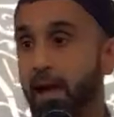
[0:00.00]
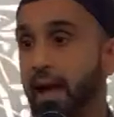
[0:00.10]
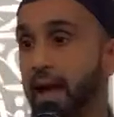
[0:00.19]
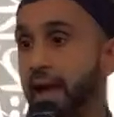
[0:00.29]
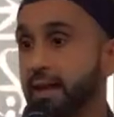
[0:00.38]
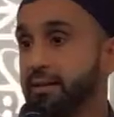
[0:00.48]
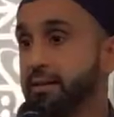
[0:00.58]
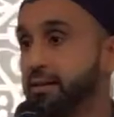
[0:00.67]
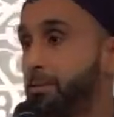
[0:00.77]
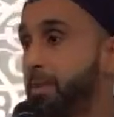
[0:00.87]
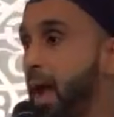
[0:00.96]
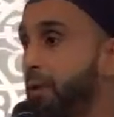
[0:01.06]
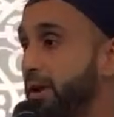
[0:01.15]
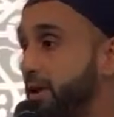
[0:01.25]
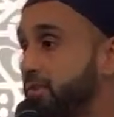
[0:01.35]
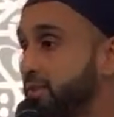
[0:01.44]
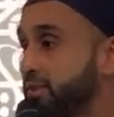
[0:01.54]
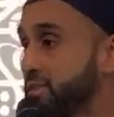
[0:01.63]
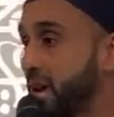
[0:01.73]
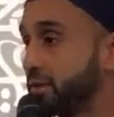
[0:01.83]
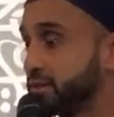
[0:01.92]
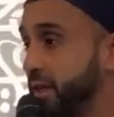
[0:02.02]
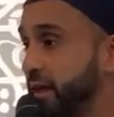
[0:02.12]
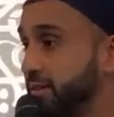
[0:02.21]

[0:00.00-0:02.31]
and the parrot of this child dies.